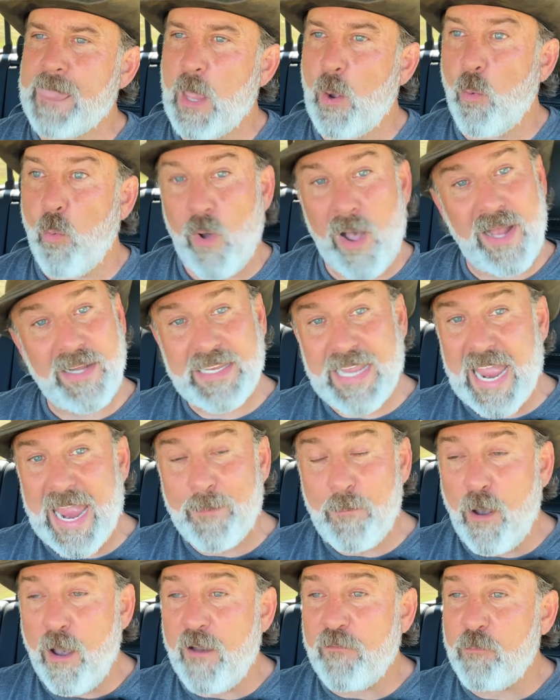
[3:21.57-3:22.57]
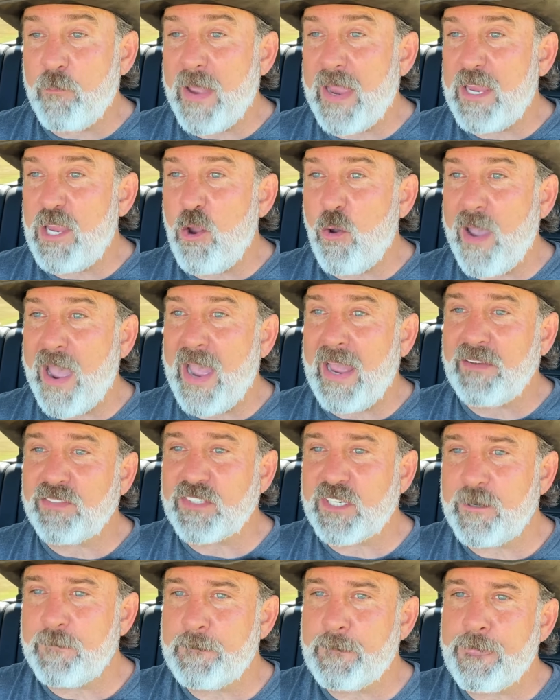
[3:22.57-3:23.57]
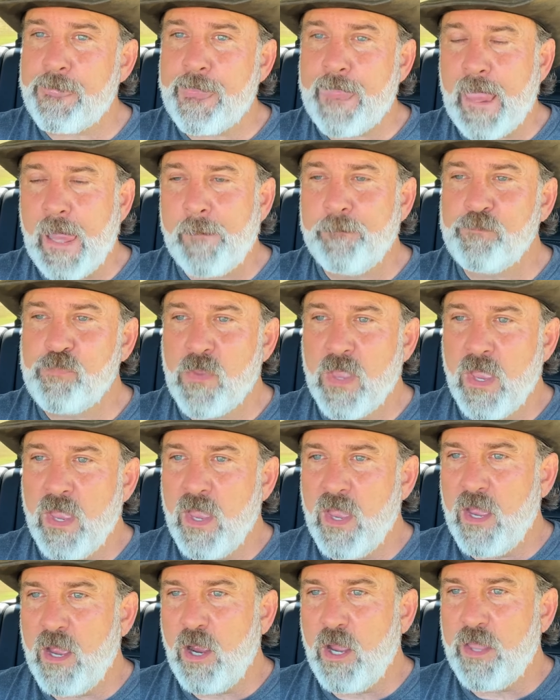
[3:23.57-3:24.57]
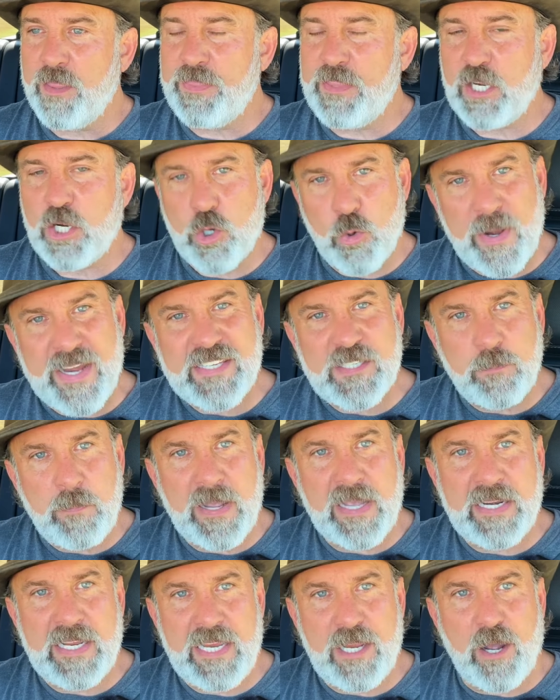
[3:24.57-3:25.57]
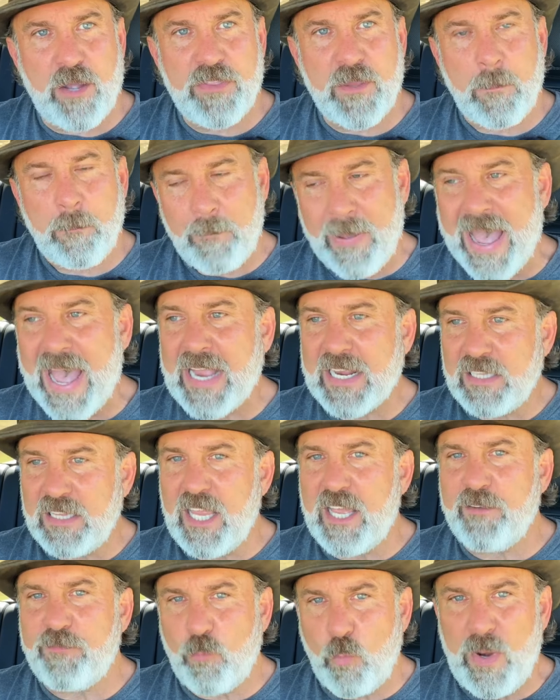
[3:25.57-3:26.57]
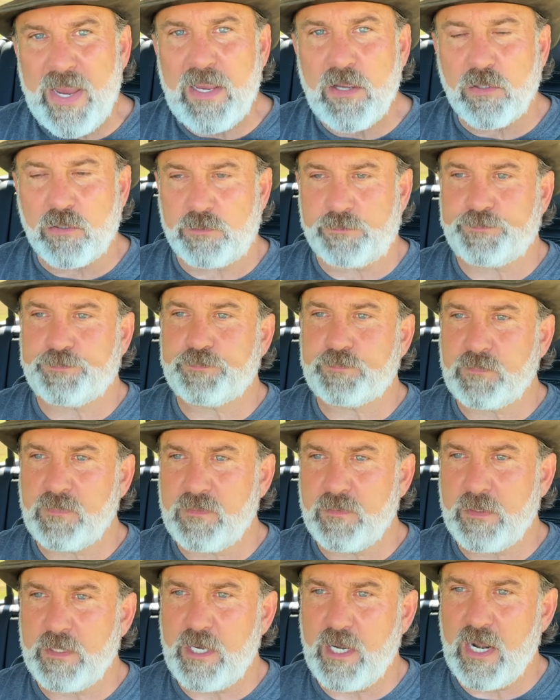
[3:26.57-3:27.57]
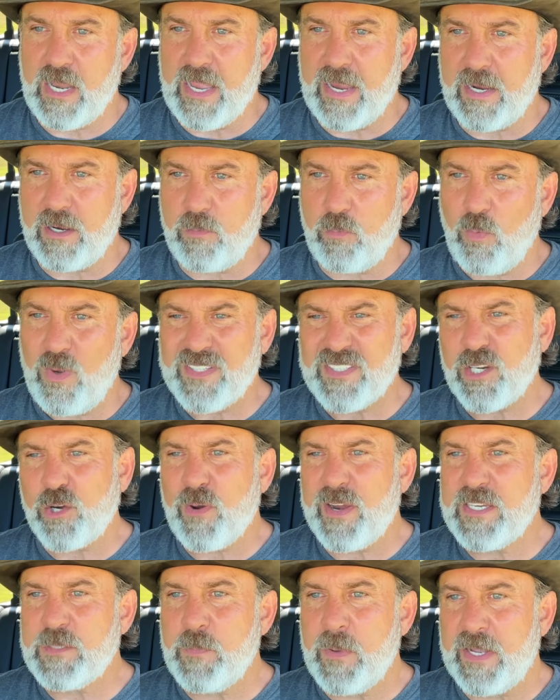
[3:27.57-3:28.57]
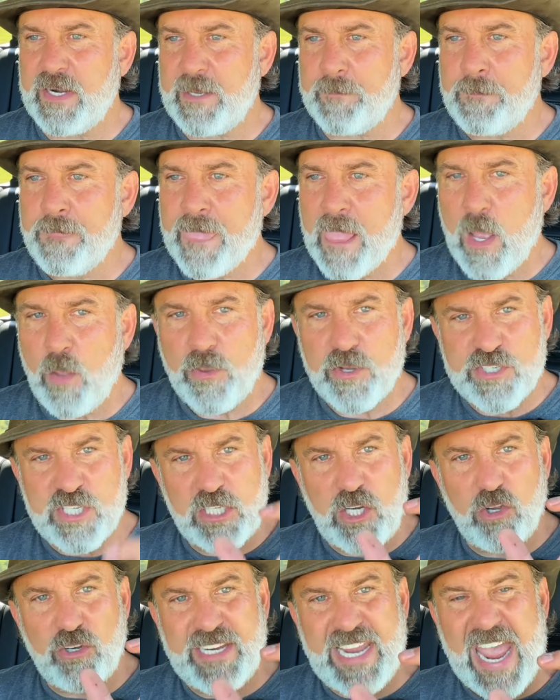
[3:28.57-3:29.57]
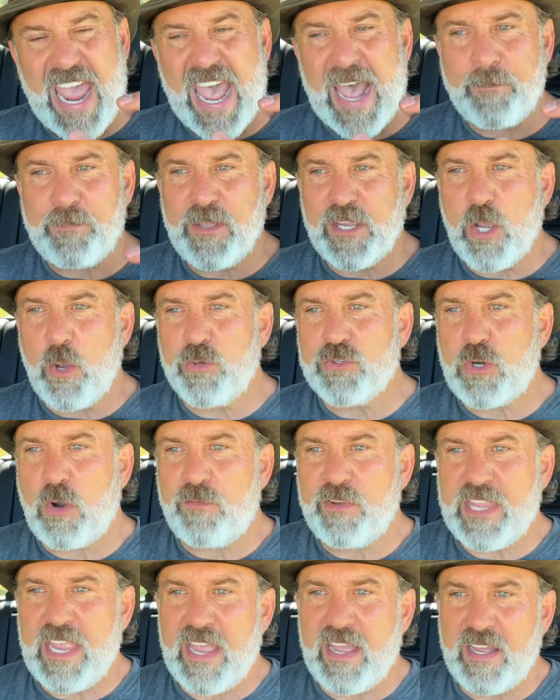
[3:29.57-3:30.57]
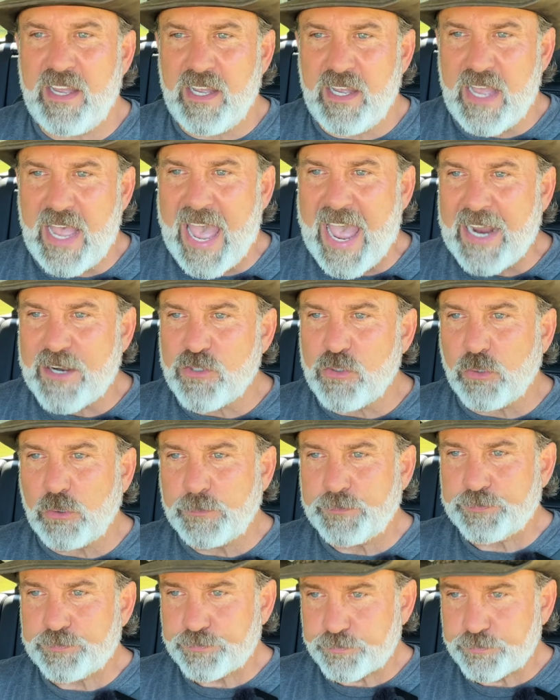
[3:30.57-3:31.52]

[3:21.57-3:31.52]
What came off, may you ask? The grease buddy on the back left wheel. You're like, what's a grease buddy? There's a little cap that goes over the axle,